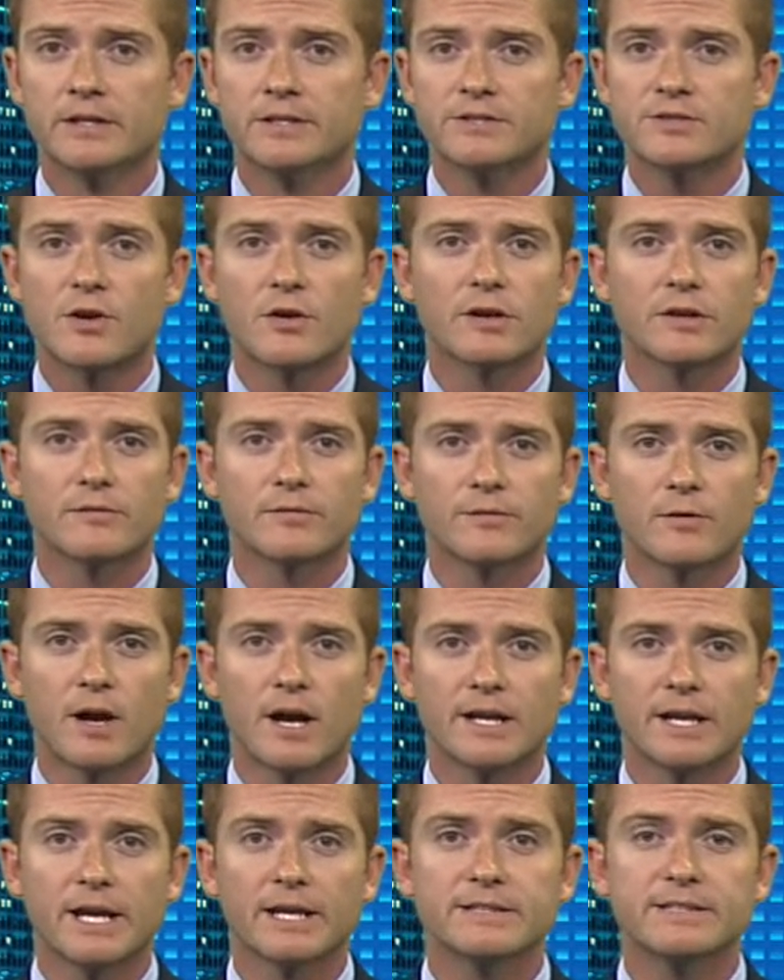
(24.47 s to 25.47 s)
Starting
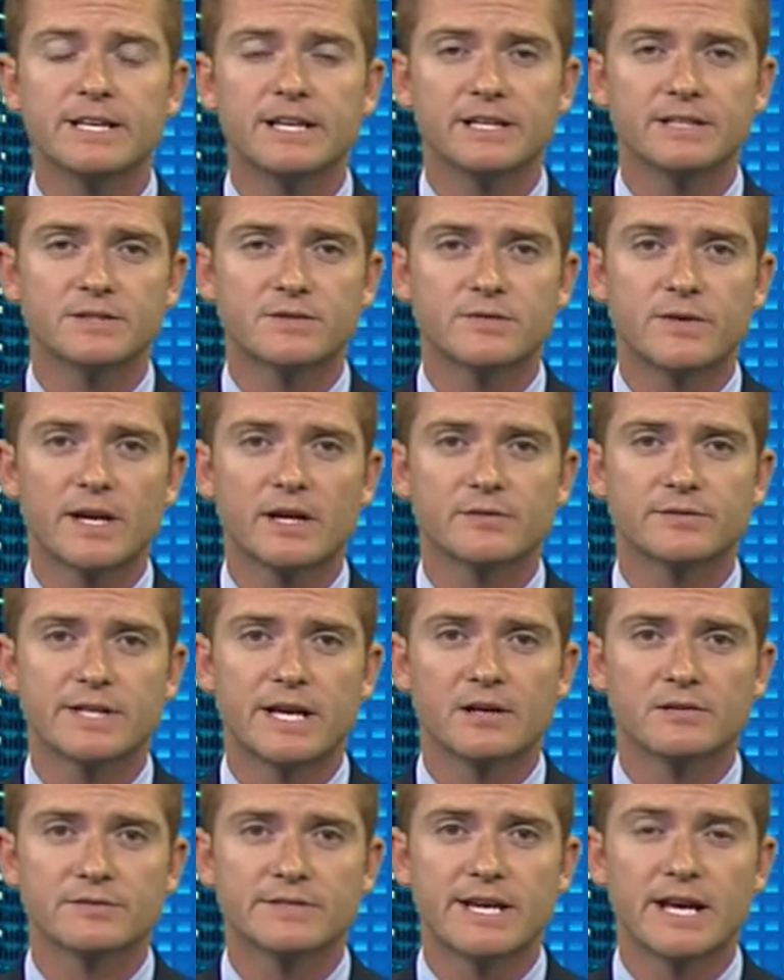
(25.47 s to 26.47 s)
Friday, teens found
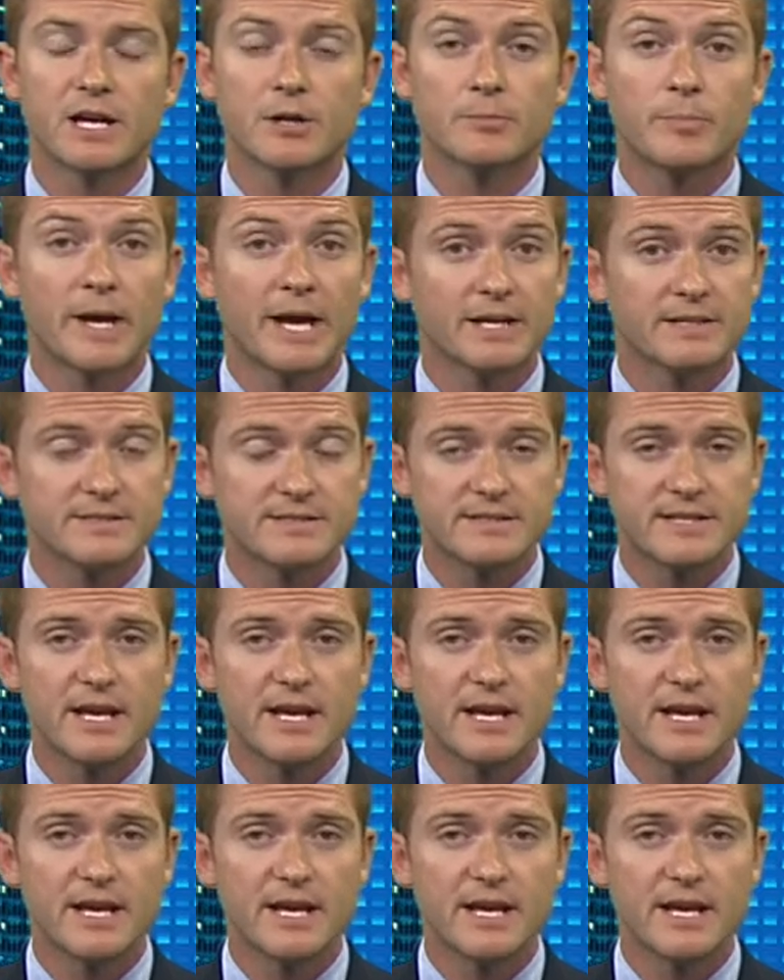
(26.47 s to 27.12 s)
downtown past